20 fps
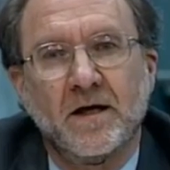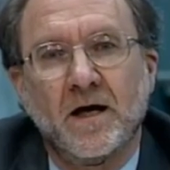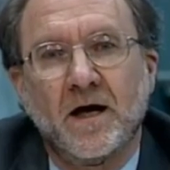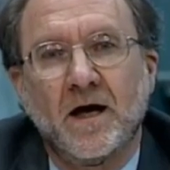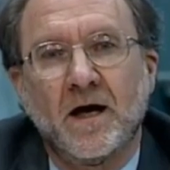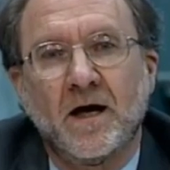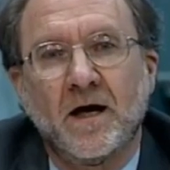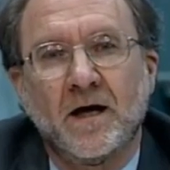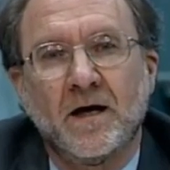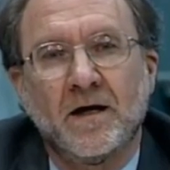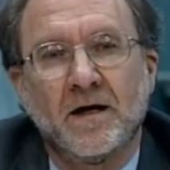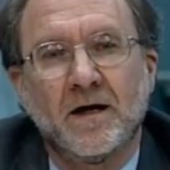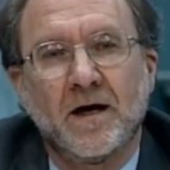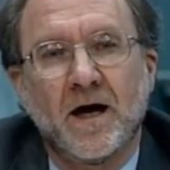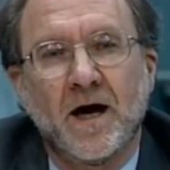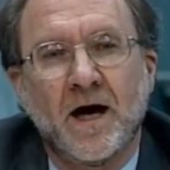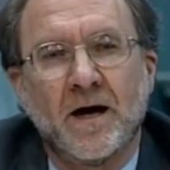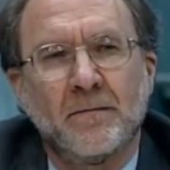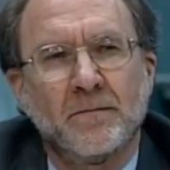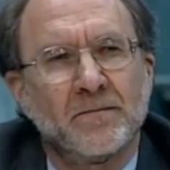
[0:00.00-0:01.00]

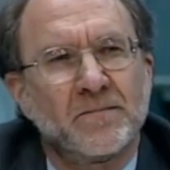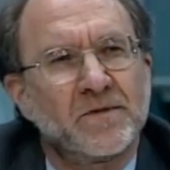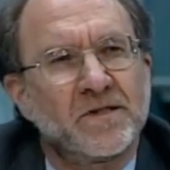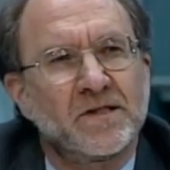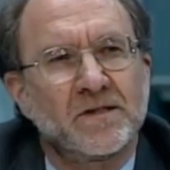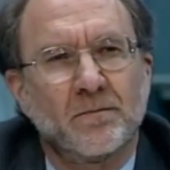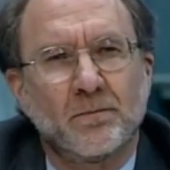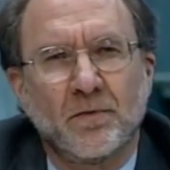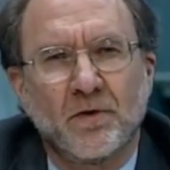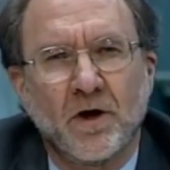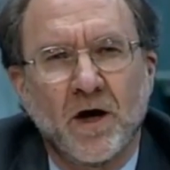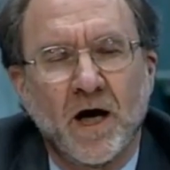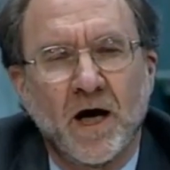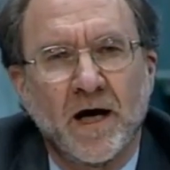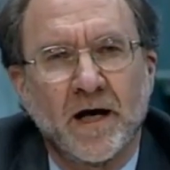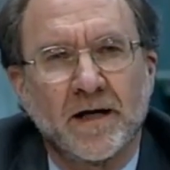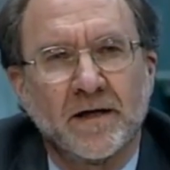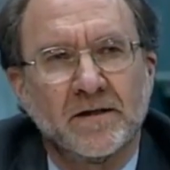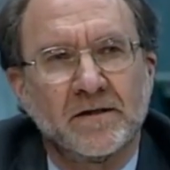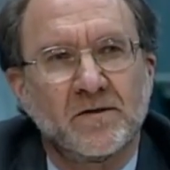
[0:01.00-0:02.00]
I'm
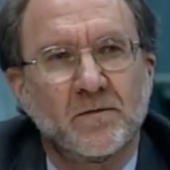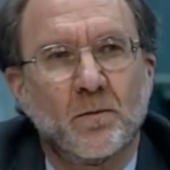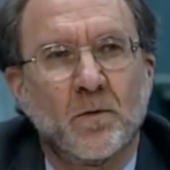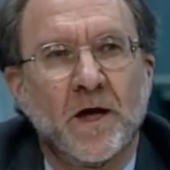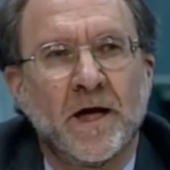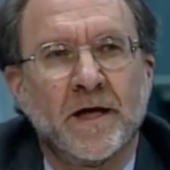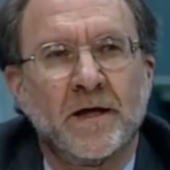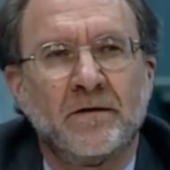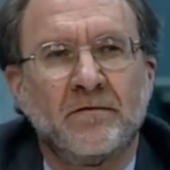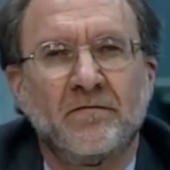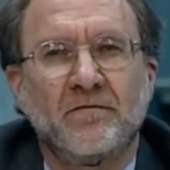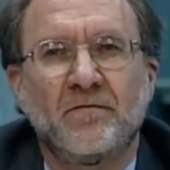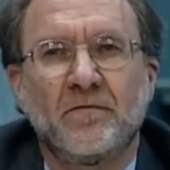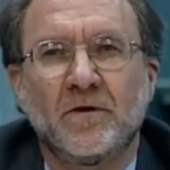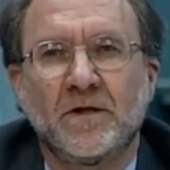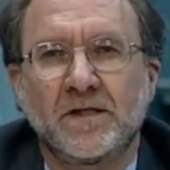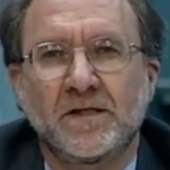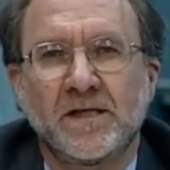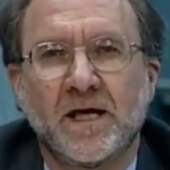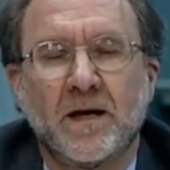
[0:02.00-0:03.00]
surprised when,
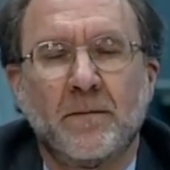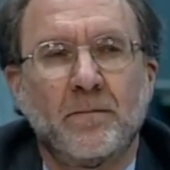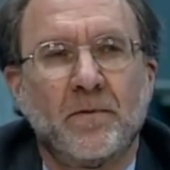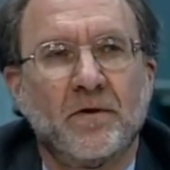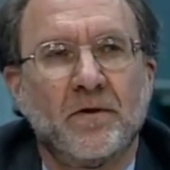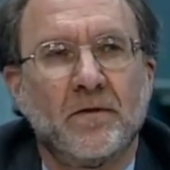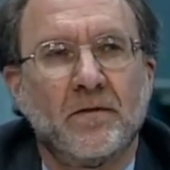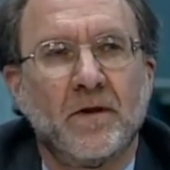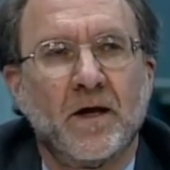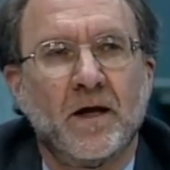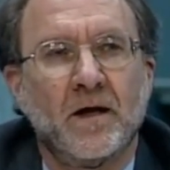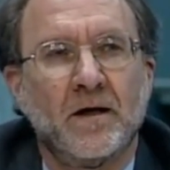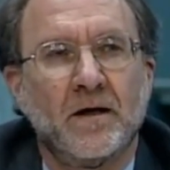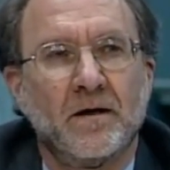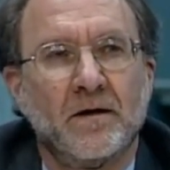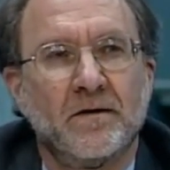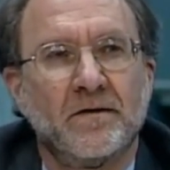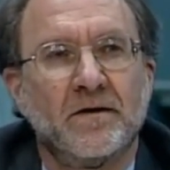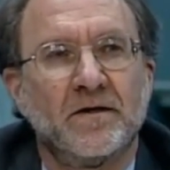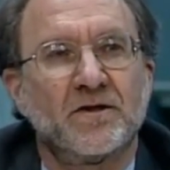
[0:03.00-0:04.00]
for example,
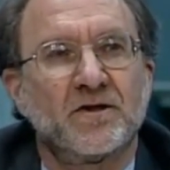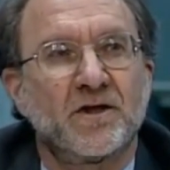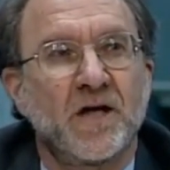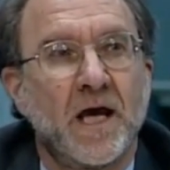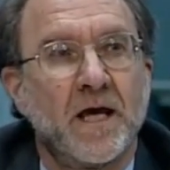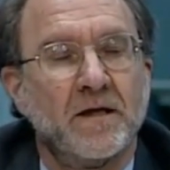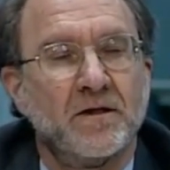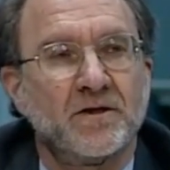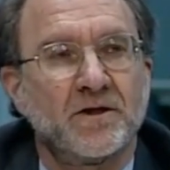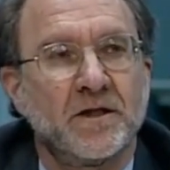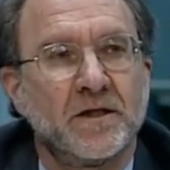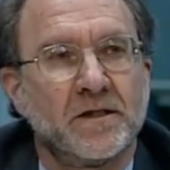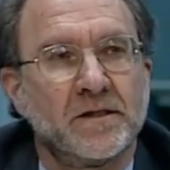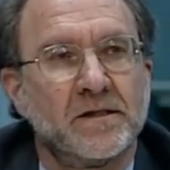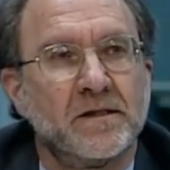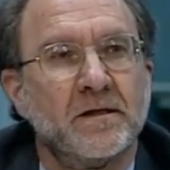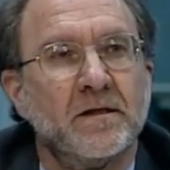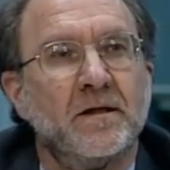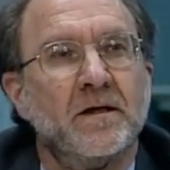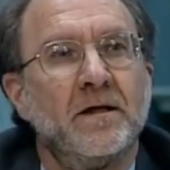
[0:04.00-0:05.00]
the
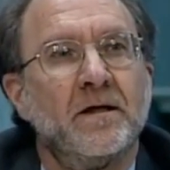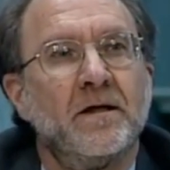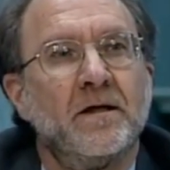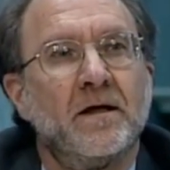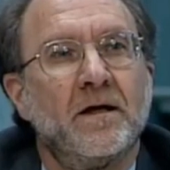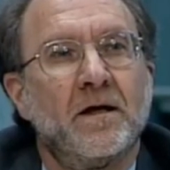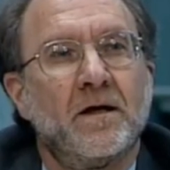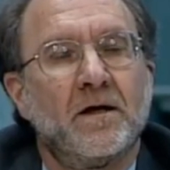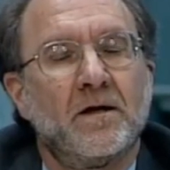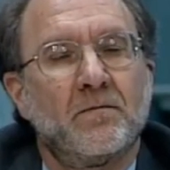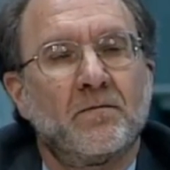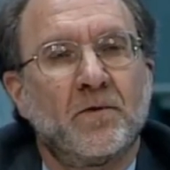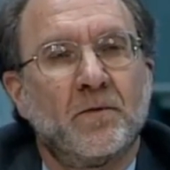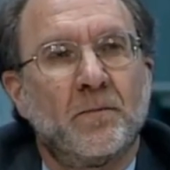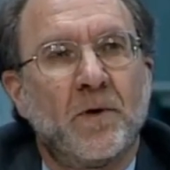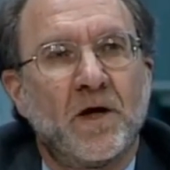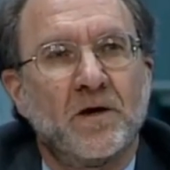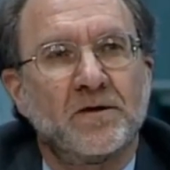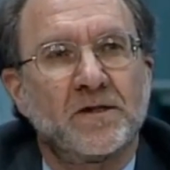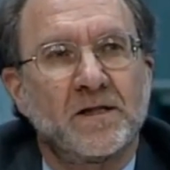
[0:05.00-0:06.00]
changes,
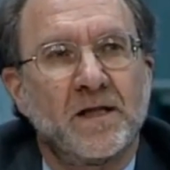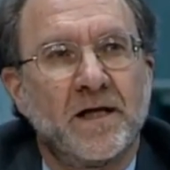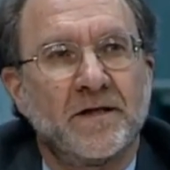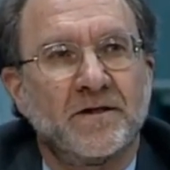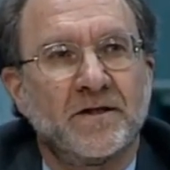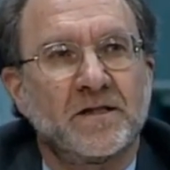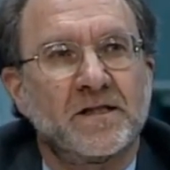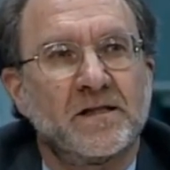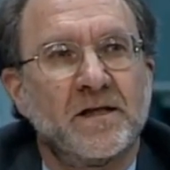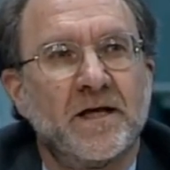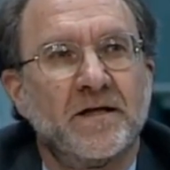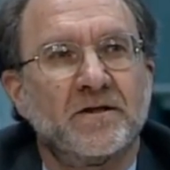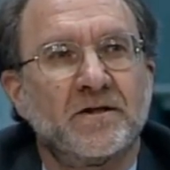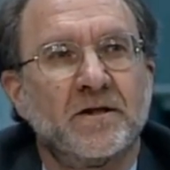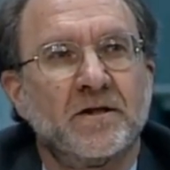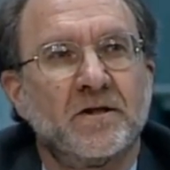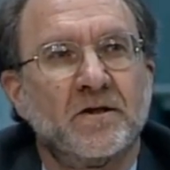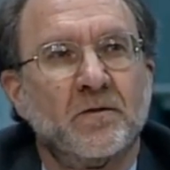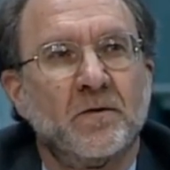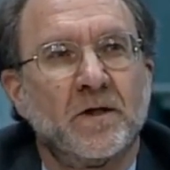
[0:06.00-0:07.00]
proposed
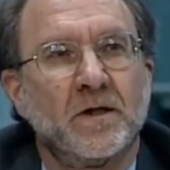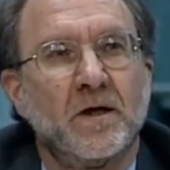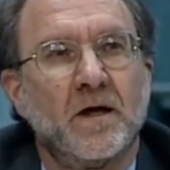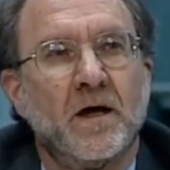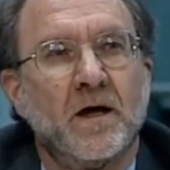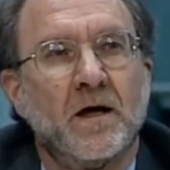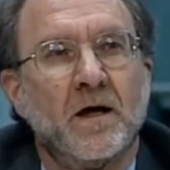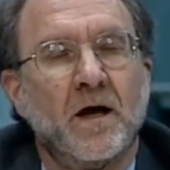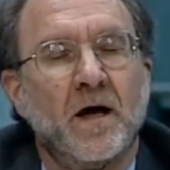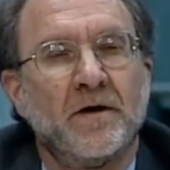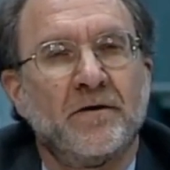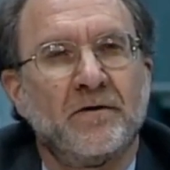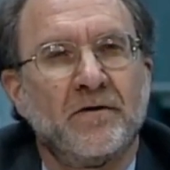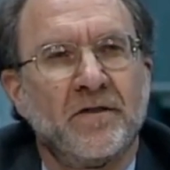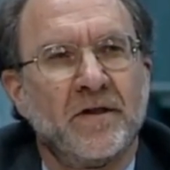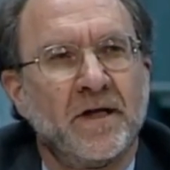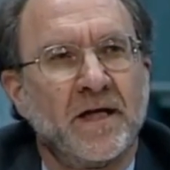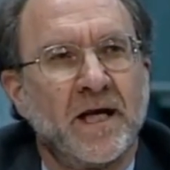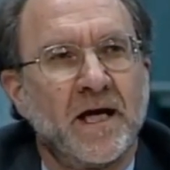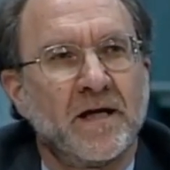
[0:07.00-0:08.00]
legislation to under
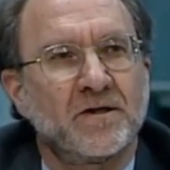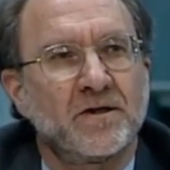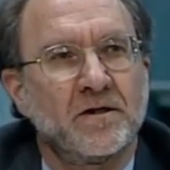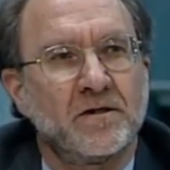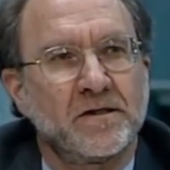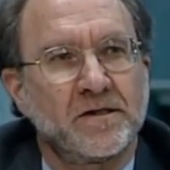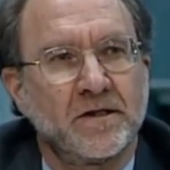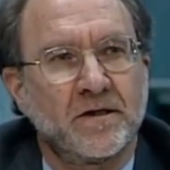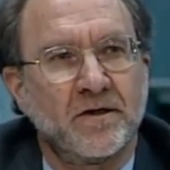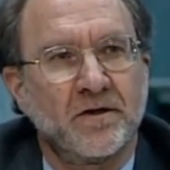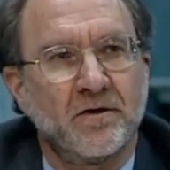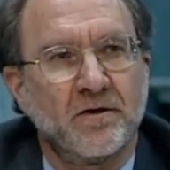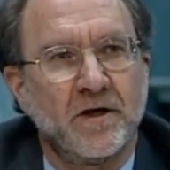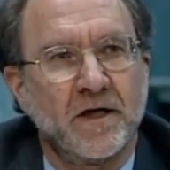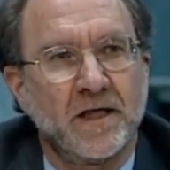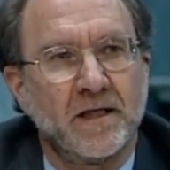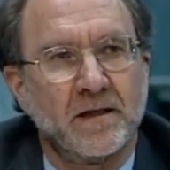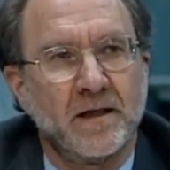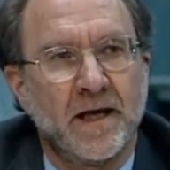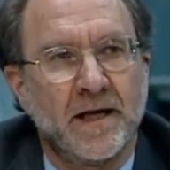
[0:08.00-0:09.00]
the national
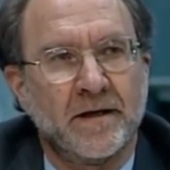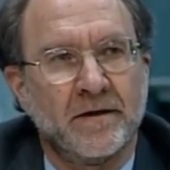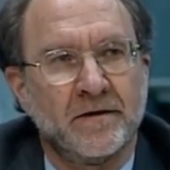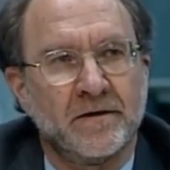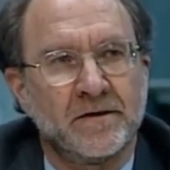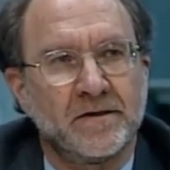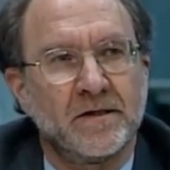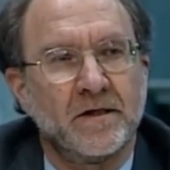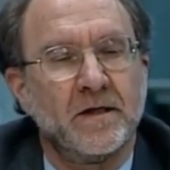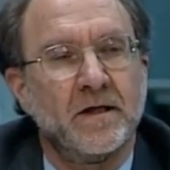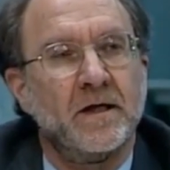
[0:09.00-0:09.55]
security letters,